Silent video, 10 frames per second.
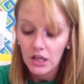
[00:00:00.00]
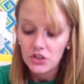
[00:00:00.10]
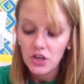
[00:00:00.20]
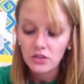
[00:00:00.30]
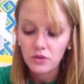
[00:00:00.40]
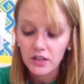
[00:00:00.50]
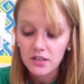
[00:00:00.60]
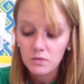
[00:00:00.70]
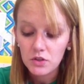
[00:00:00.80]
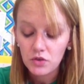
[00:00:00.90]
Jed grunts
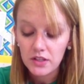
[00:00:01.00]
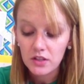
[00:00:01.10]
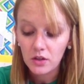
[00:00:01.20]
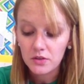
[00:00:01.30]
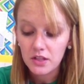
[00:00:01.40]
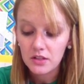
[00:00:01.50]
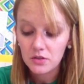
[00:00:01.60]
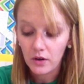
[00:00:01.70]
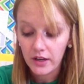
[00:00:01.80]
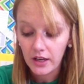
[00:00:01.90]
and retreats, closing the
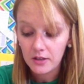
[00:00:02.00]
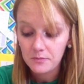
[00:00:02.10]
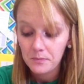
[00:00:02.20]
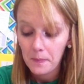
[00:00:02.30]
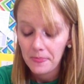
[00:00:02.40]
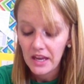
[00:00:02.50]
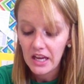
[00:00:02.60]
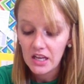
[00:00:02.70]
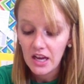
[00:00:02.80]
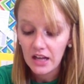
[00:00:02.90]
door again.
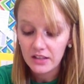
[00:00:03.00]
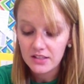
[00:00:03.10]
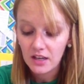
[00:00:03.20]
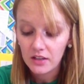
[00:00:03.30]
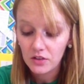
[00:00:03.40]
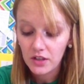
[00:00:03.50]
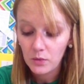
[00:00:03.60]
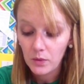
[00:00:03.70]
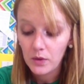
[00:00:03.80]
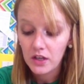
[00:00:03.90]
Hannah, Alex, and I look
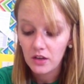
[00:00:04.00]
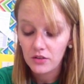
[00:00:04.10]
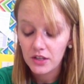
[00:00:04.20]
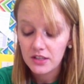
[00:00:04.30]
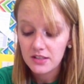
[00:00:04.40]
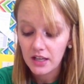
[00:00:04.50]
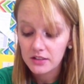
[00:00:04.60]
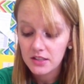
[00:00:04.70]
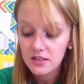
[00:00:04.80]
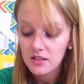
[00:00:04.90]
at one another in
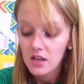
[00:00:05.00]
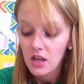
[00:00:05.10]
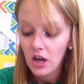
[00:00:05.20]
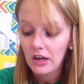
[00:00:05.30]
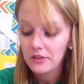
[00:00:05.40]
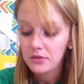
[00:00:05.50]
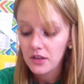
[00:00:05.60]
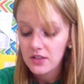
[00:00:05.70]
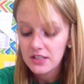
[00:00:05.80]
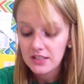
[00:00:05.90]
silence. All three
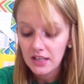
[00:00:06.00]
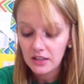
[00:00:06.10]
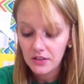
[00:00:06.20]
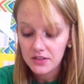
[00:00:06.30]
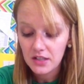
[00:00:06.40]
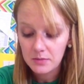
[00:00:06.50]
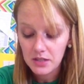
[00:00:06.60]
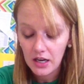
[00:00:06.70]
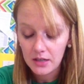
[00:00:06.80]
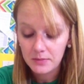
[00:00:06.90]
of us exhale at the same
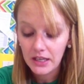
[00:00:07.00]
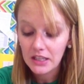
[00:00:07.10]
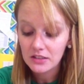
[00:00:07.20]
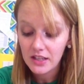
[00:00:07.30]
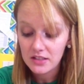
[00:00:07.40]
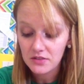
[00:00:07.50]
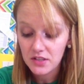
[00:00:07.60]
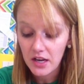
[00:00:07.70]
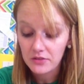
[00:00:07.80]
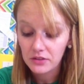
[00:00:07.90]
time, a collective
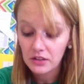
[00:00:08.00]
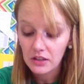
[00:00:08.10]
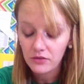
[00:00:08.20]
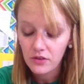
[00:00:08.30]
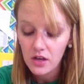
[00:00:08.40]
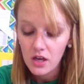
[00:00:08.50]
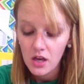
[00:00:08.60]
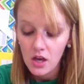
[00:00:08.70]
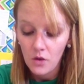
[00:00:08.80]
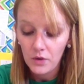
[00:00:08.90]
sigh of relief.
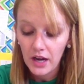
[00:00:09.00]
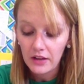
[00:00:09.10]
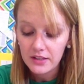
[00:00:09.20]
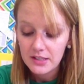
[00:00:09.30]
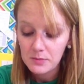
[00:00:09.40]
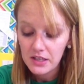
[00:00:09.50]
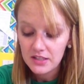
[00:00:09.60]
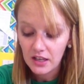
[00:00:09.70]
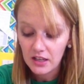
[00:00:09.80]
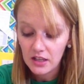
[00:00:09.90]
When Alex
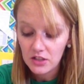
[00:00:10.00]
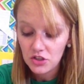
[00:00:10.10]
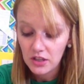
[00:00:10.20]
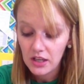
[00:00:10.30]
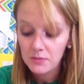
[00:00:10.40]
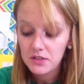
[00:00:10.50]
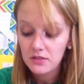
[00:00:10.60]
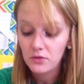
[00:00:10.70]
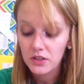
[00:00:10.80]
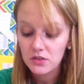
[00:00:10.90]
speaks again, he keeps
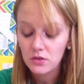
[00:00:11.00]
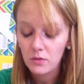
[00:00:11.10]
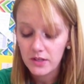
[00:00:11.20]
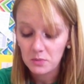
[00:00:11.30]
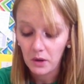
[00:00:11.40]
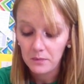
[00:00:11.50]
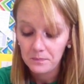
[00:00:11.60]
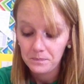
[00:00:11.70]
his voice to a whisper.